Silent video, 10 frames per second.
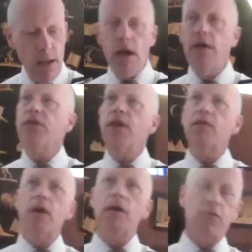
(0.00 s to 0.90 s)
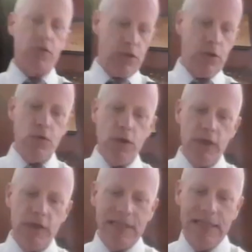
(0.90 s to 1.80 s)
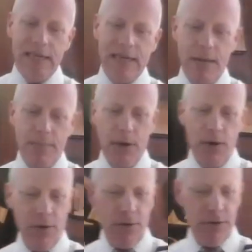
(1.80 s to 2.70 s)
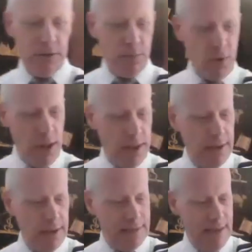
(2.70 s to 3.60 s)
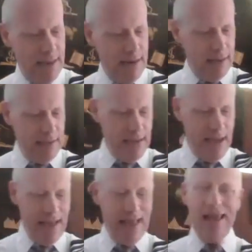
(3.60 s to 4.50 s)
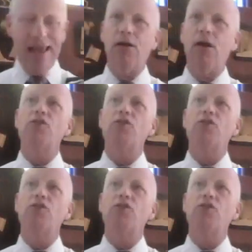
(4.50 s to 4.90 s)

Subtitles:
I think of other students, Liam, Oz, Brian, Danny, Yael,